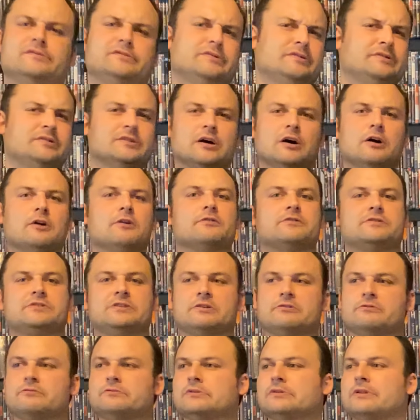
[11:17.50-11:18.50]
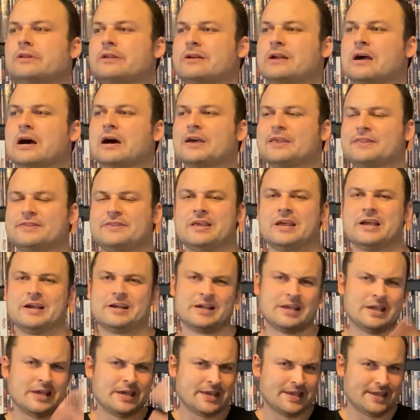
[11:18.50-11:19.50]
doing the whole Children of the Night
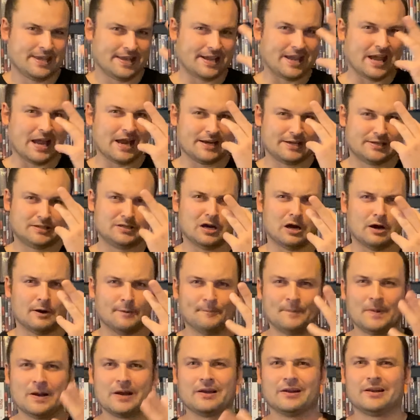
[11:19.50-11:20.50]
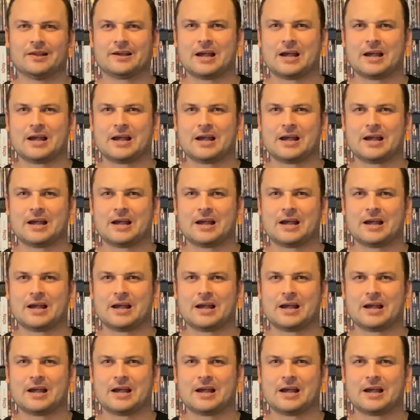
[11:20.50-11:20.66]
thing. You get a shot of Bela